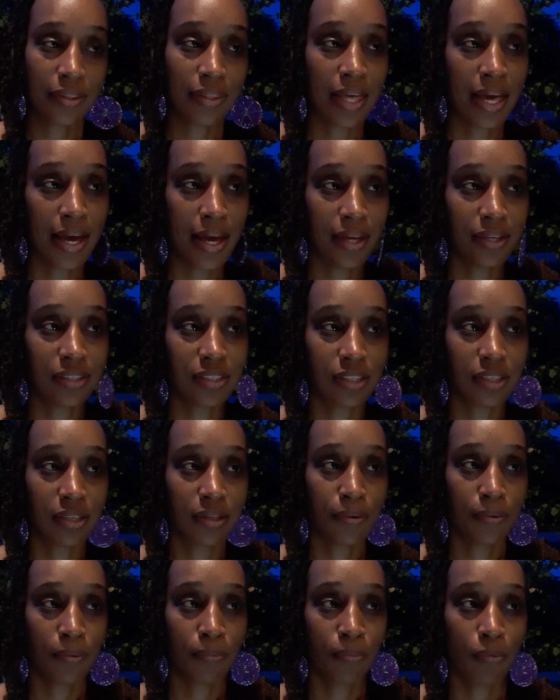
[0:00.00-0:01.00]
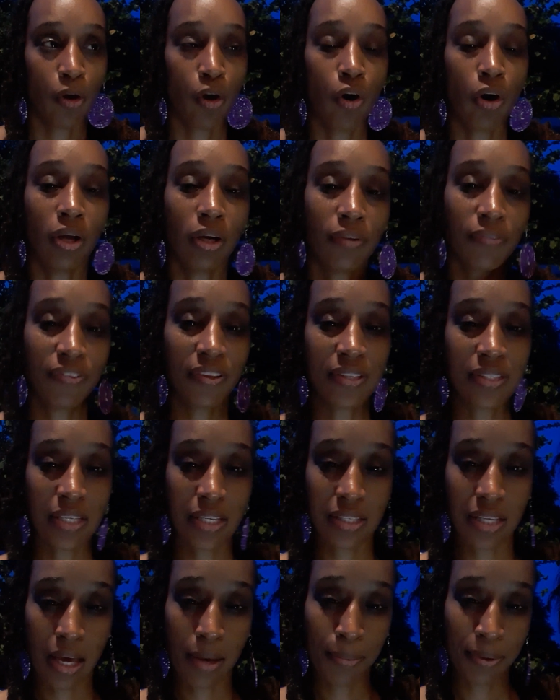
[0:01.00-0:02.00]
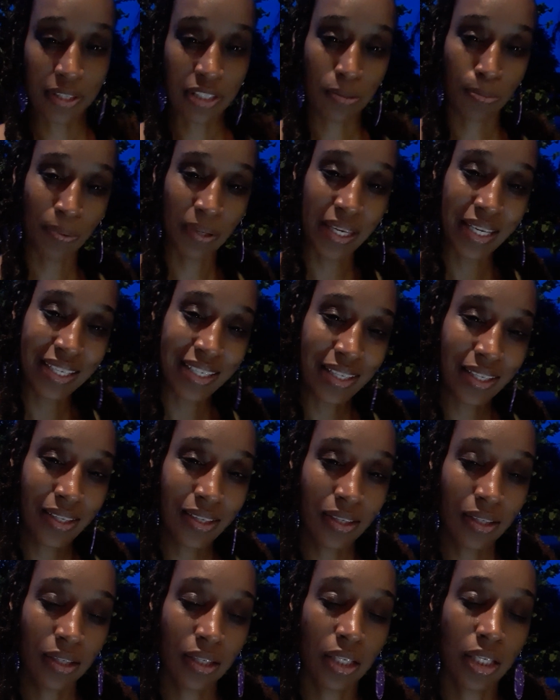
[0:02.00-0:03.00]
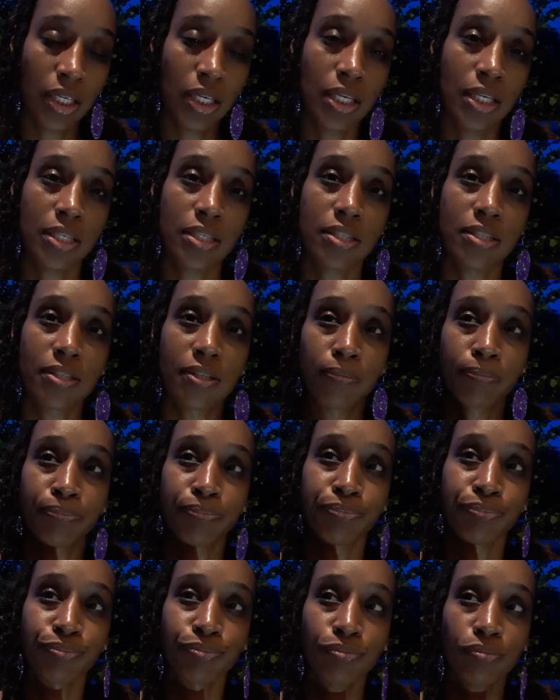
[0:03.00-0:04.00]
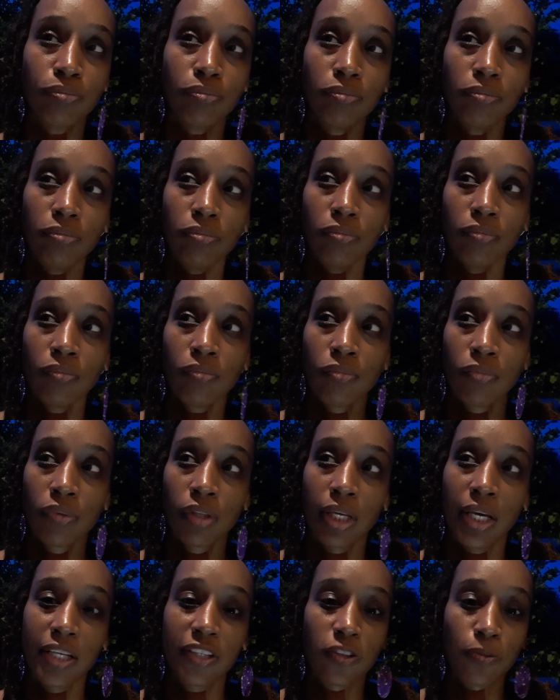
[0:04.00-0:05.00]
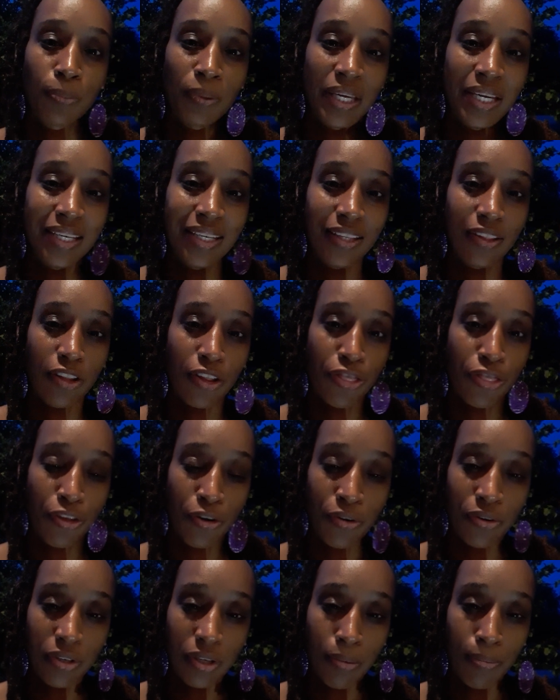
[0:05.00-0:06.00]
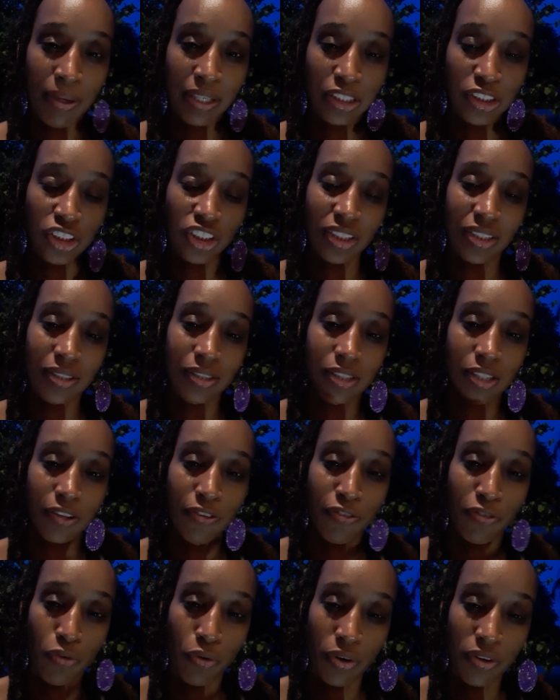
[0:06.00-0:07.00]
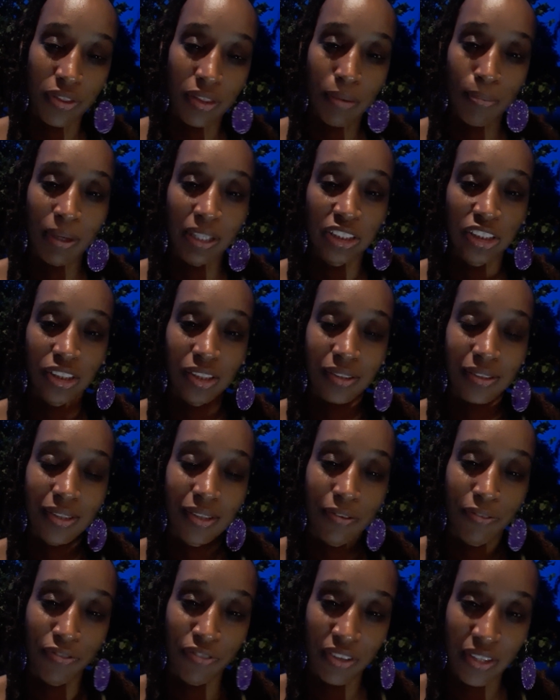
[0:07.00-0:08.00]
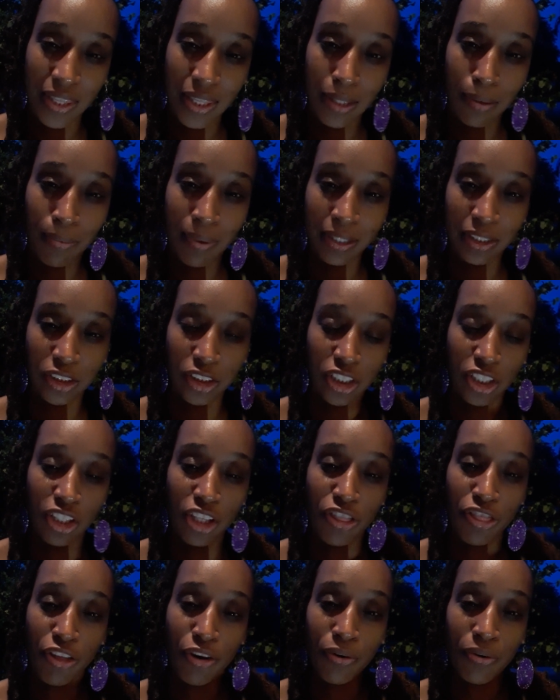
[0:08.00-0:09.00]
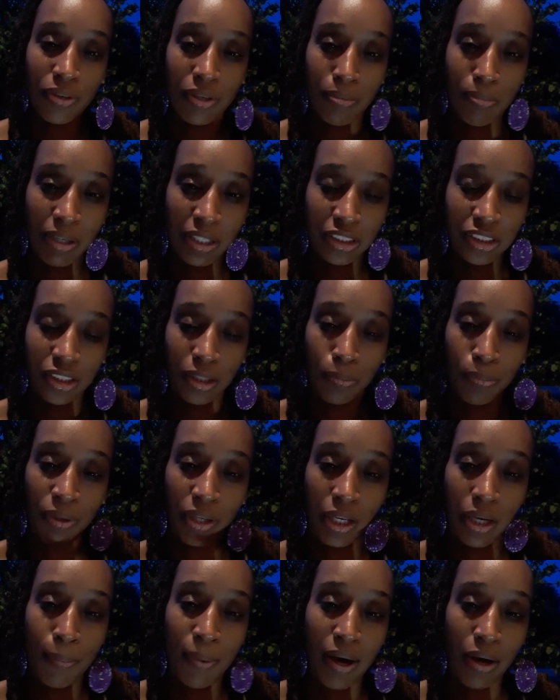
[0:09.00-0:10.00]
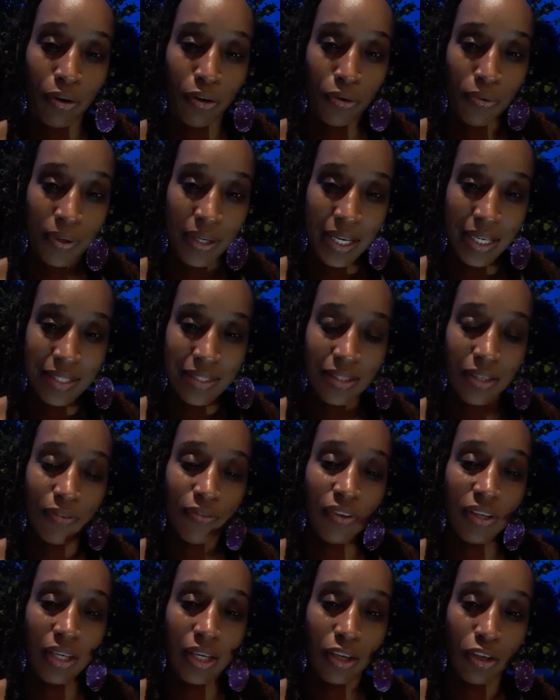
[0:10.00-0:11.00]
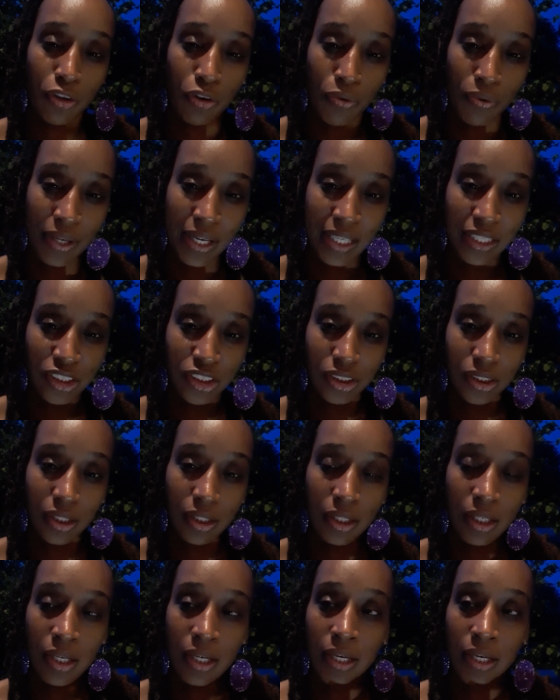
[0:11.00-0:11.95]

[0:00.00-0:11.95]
that all of this, as I'm explaining, is explaining the third dimension to the fourth dimension to the fifth dimension. The third dimension being about creativity and creation.